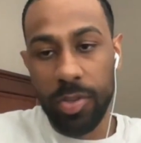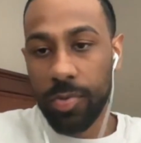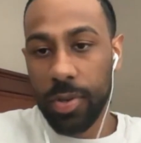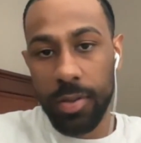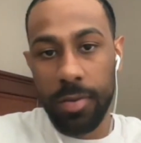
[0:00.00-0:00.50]

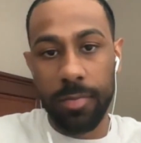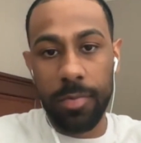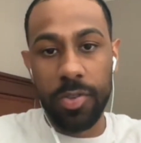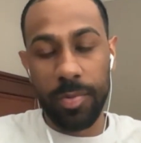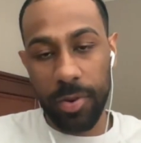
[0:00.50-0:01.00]
between
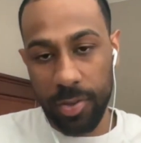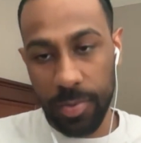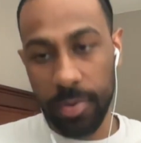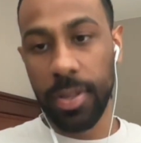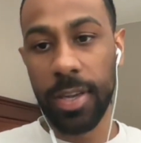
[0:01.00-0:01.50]

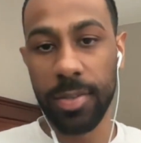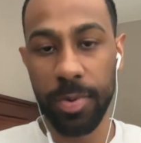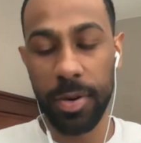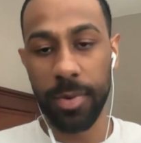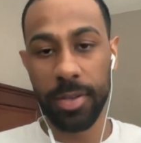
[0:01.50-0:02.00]
multiple lanes
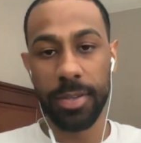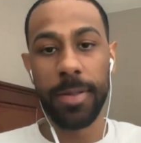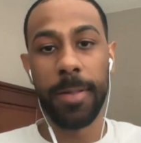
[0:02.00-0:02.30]
pretty much.